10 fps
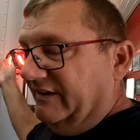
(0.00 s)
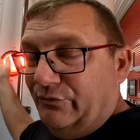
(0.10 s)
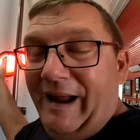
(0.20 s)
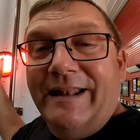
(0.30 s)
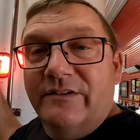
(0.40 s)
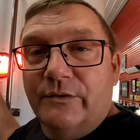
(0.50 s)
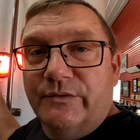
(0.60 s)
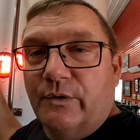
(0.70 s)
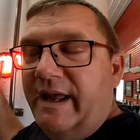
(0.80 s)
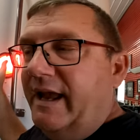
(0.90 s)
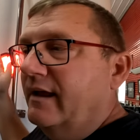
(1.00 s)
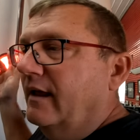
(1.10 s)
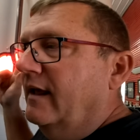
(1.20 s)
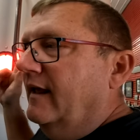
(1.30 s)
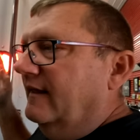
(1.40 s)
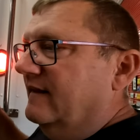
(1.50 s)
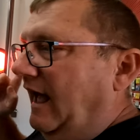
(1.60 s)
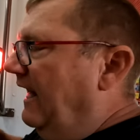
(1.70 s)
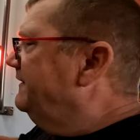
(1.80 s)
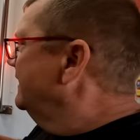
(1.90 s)
it's red, so it's okay. The
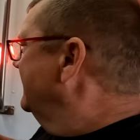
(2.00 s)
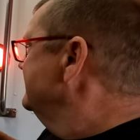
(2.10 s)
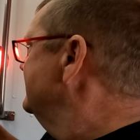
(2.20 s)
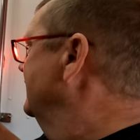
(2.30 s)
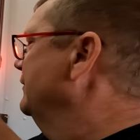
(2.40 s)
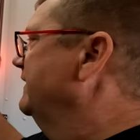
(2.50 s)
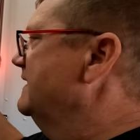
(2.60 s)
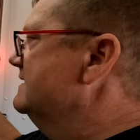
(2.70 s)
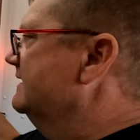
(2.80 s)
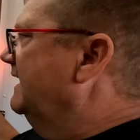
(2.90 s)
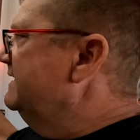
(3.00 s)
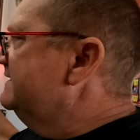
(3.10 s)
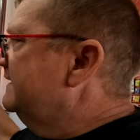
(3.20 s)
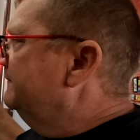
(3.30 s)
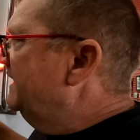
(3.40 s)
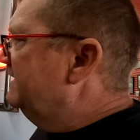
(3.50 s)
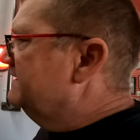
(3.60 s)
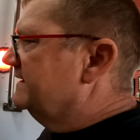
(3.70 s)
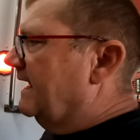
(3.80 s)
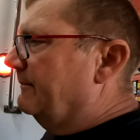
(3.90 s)
other nice thing with these lights
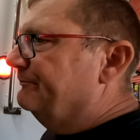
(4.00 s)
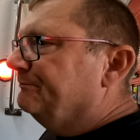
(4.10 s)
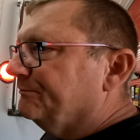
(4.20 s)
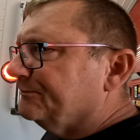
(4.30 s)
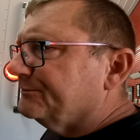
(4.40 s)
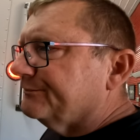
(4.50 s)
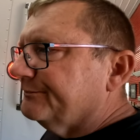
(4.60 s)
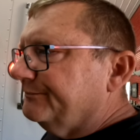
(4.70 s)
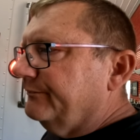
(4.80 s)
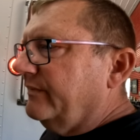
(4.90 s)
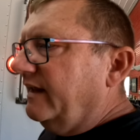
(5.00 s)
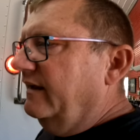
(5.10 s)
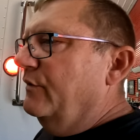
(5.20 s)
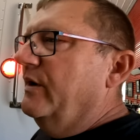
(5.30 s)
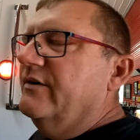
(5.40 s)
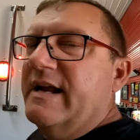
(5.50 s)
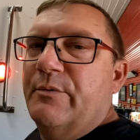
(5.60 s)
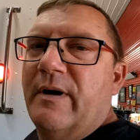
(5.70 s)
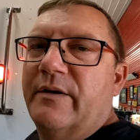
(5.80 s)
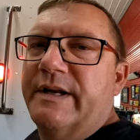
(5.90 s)
is in the
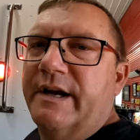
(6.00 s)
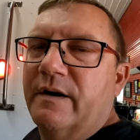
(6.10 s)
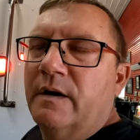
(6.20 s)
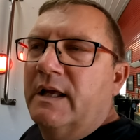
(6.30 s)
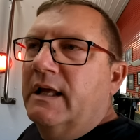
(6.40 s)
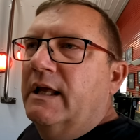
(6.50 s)
wintertime around here,